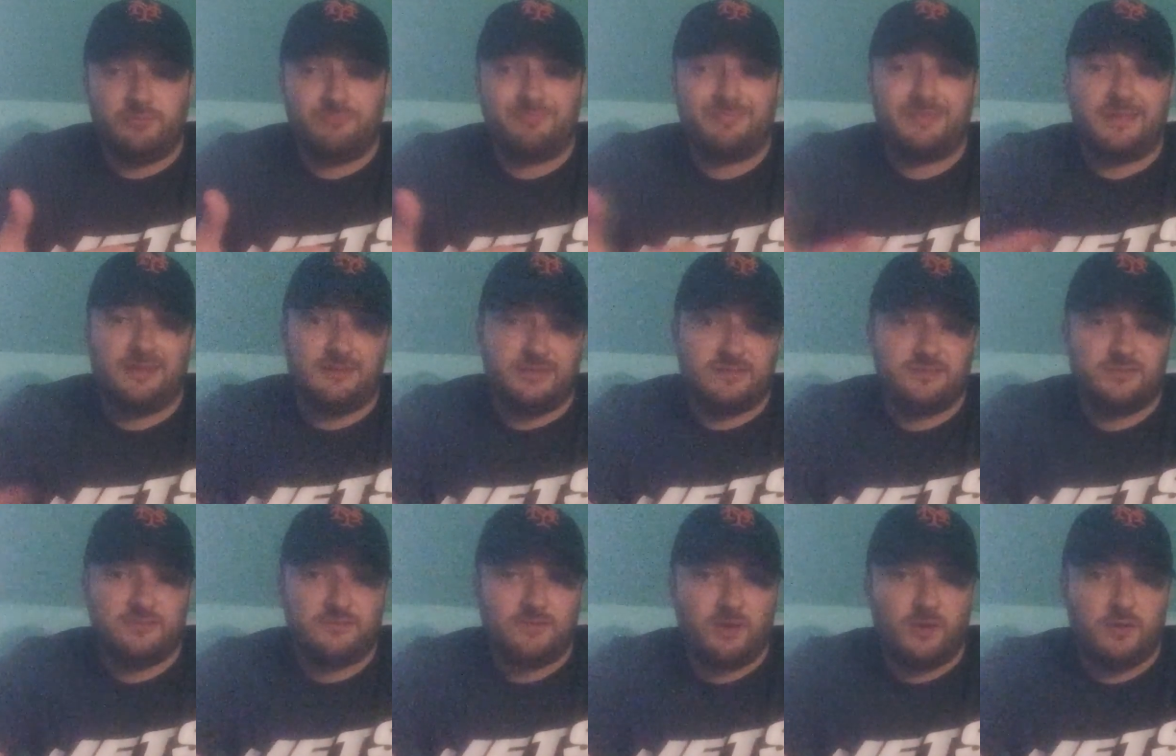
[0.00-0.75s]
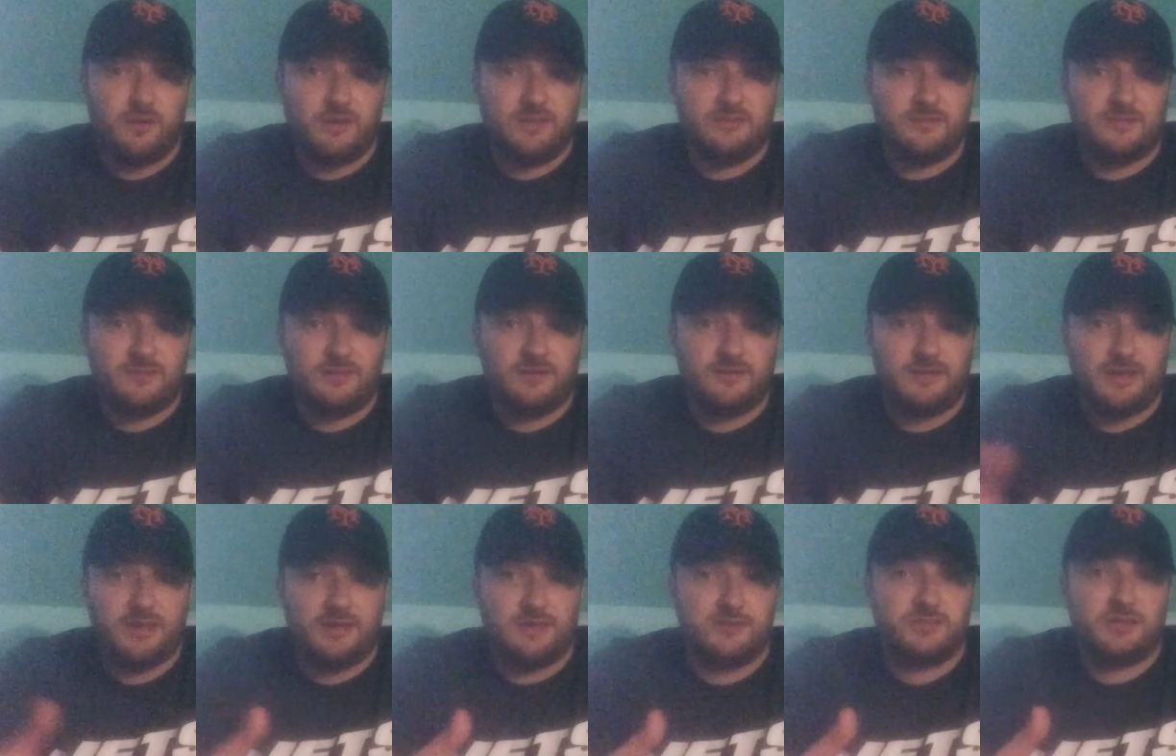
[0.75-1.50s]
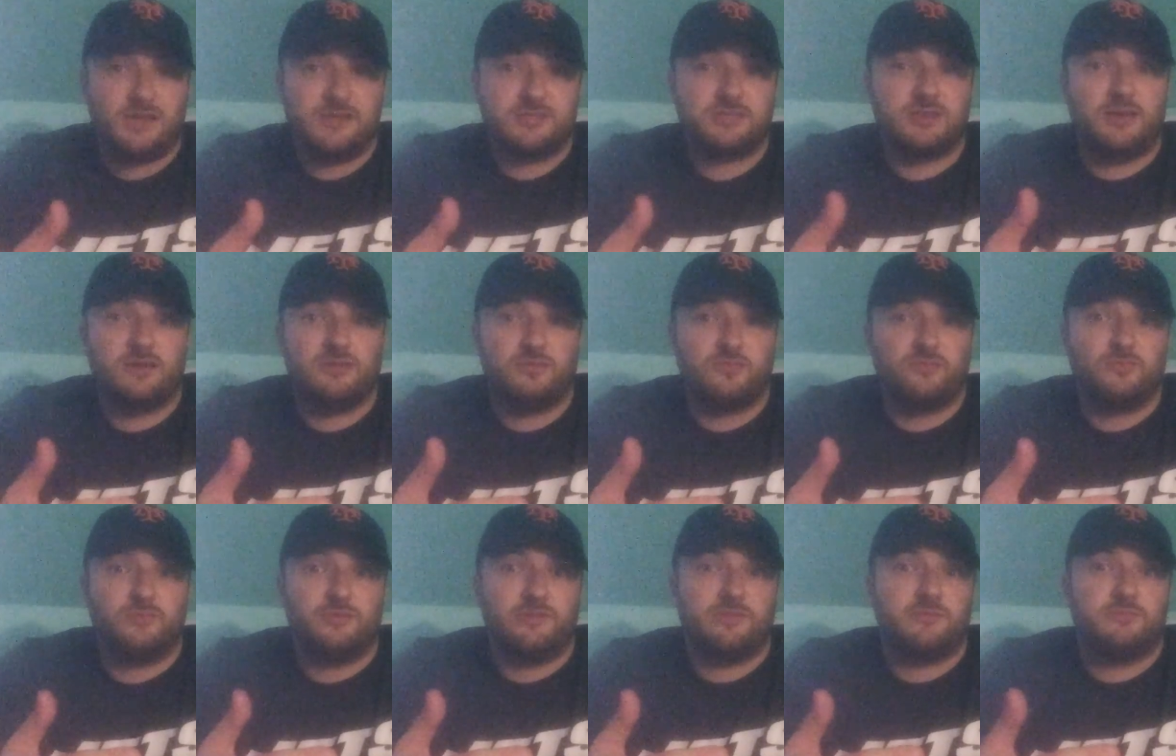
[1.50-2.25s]
He didn't start on Sunday, and Josh Anders
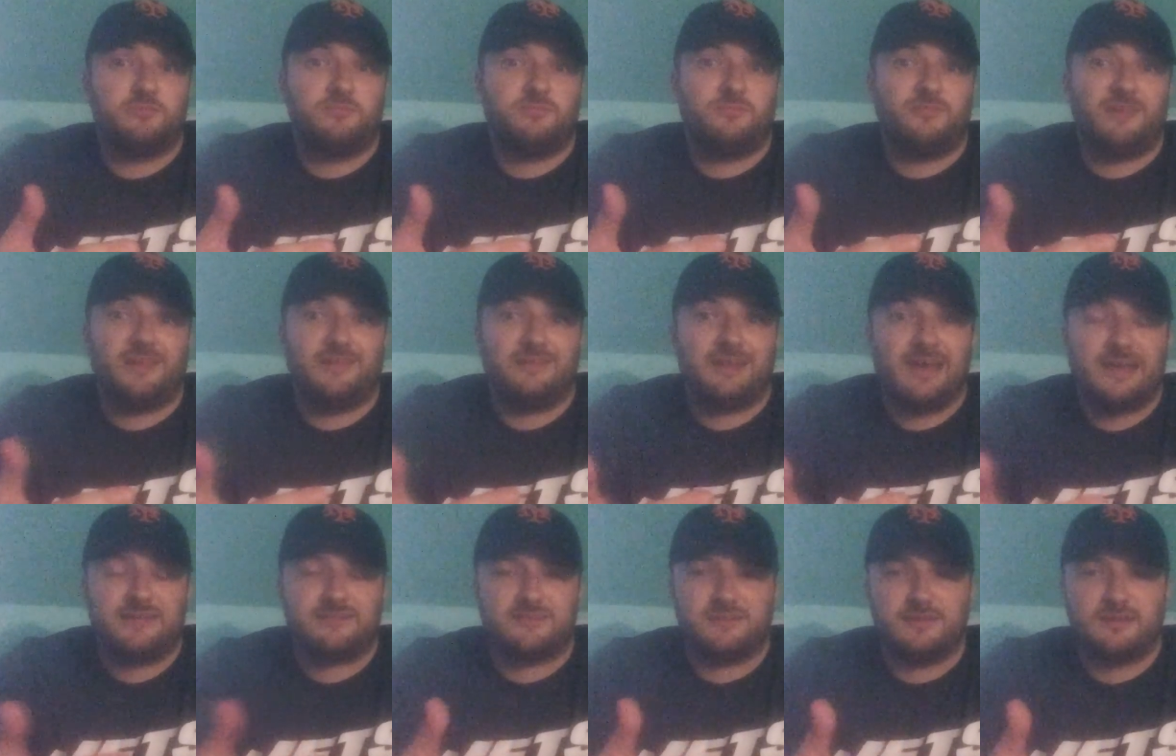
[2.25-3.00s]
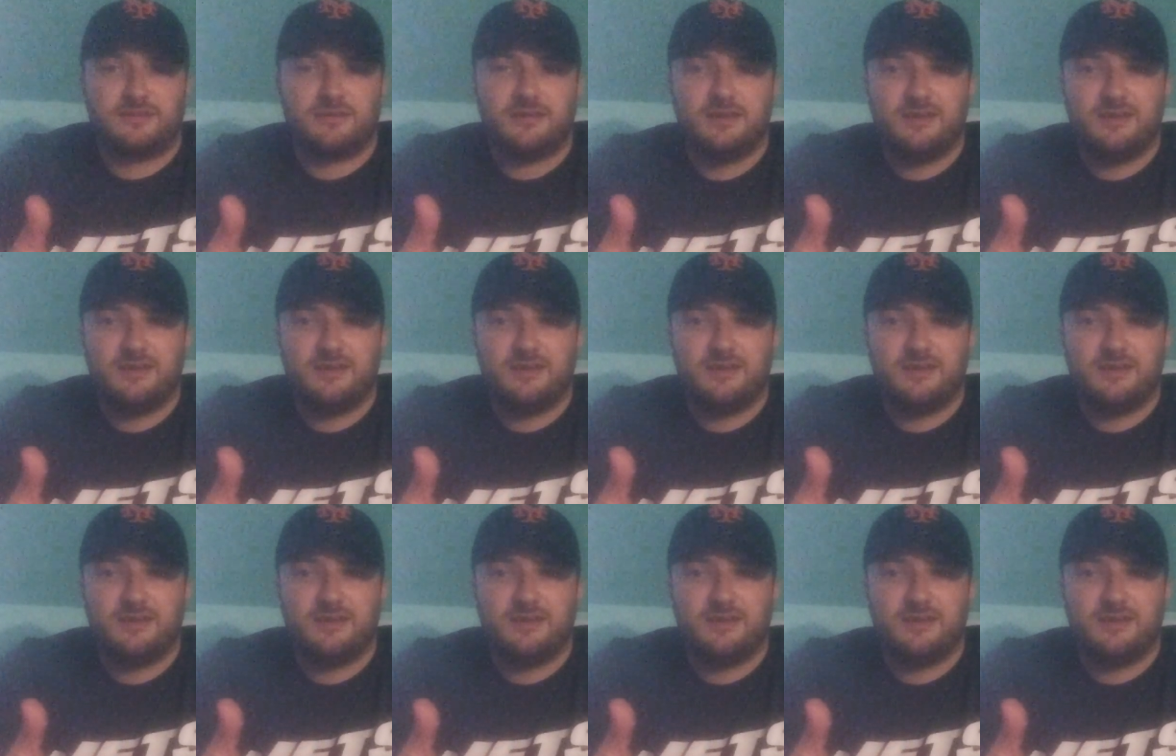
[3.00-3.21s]
was fantastic.